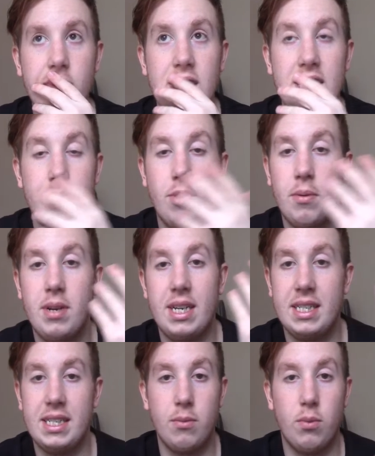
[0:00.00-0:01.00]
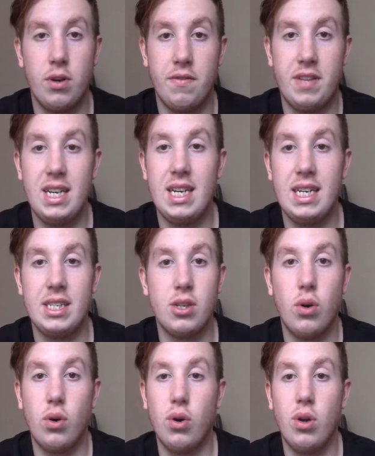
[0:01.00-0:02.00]
He's one of the least,
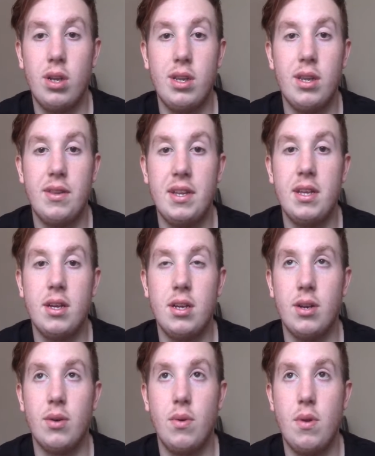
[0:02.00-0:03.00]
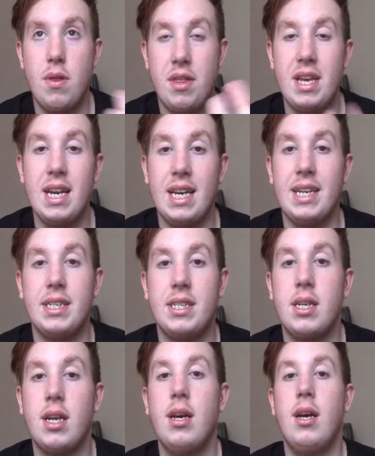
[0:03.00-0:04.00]
or the
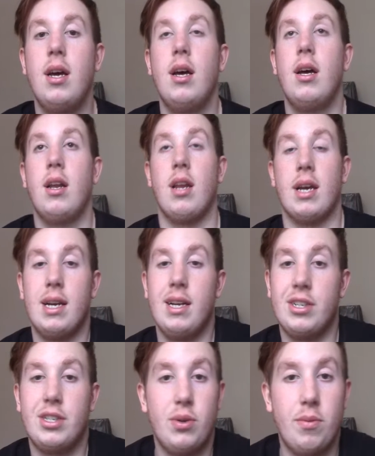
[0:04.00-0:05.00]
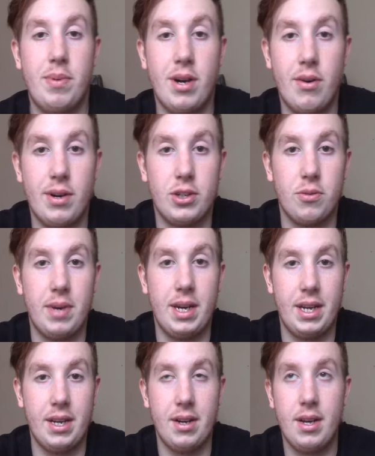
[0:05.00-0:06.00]
least likeliest to appear at
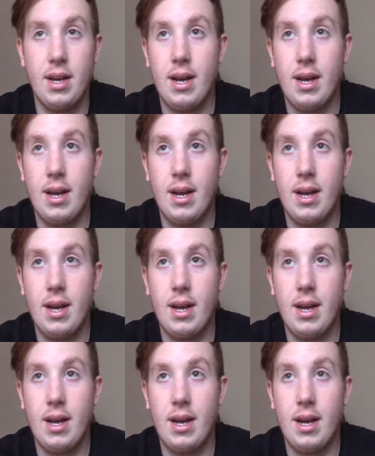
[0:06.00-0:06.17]
WrestleMania.